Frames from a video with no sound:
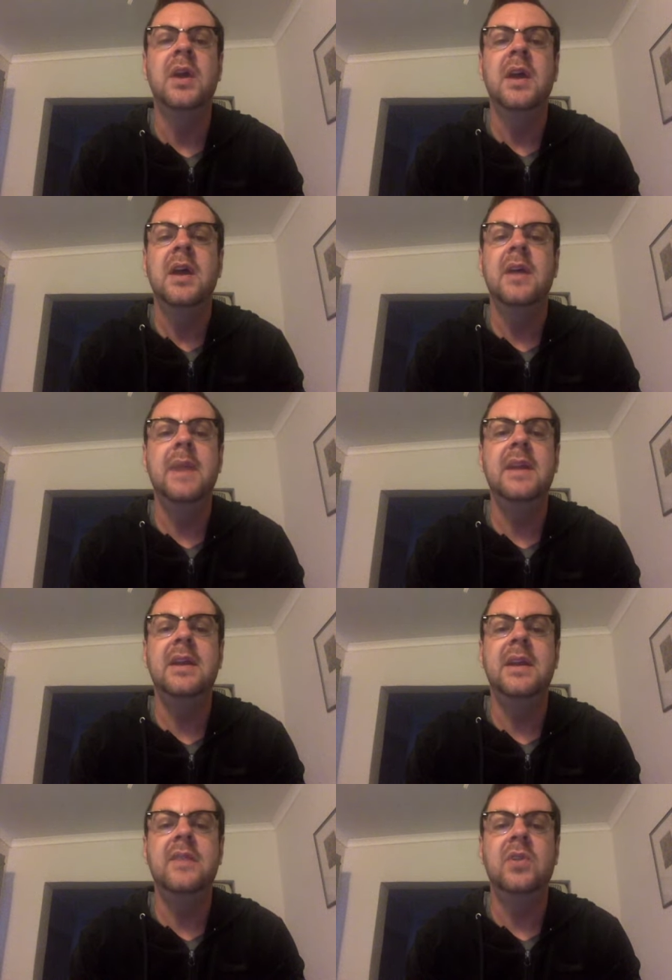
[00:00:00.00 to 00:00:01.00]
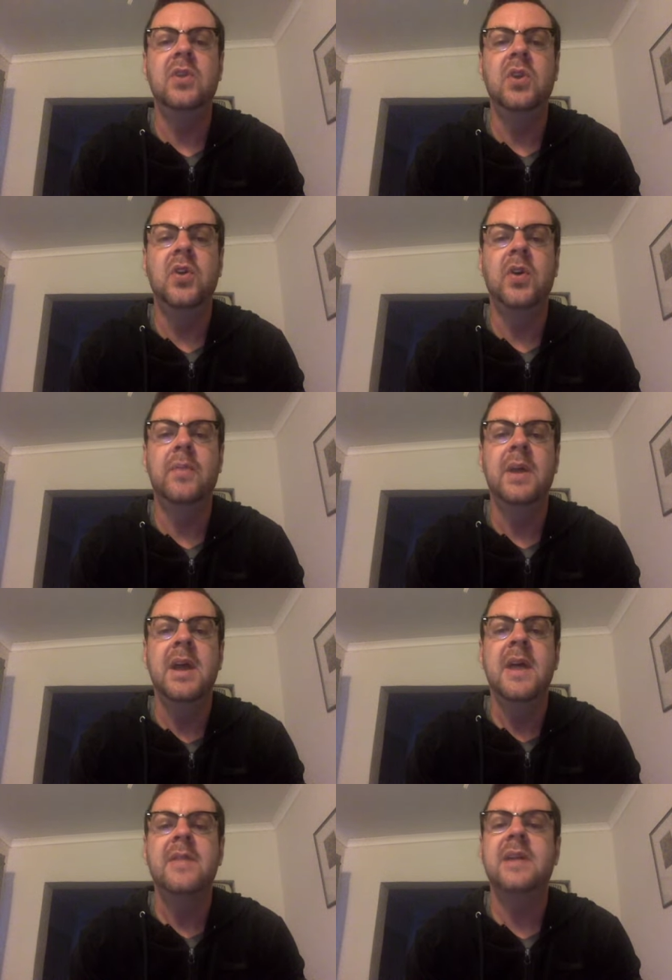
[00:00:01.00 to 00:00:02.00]
in medieval Europe
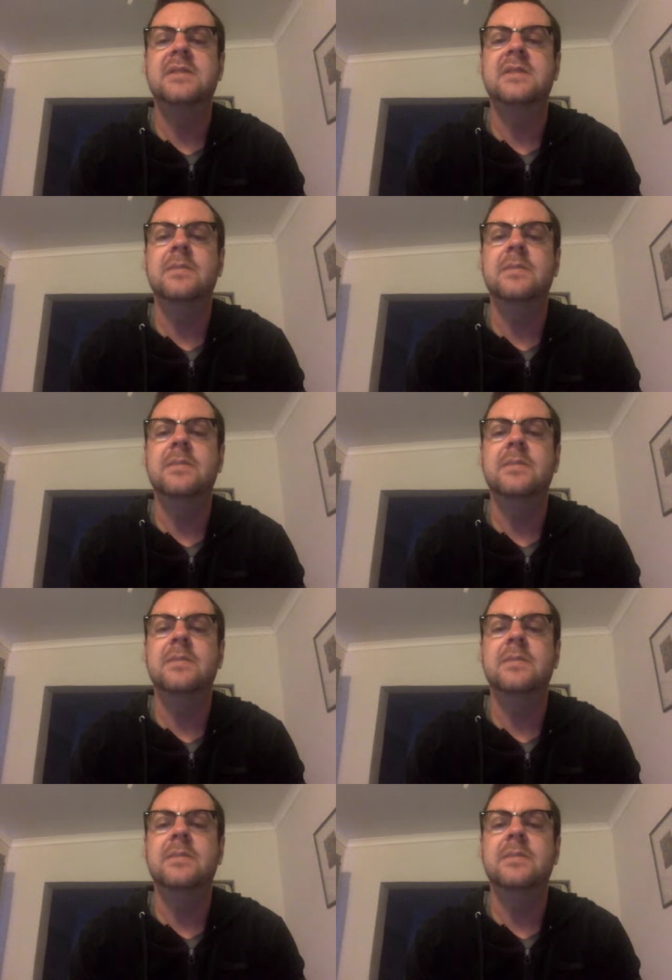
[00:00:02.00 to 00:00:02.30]
that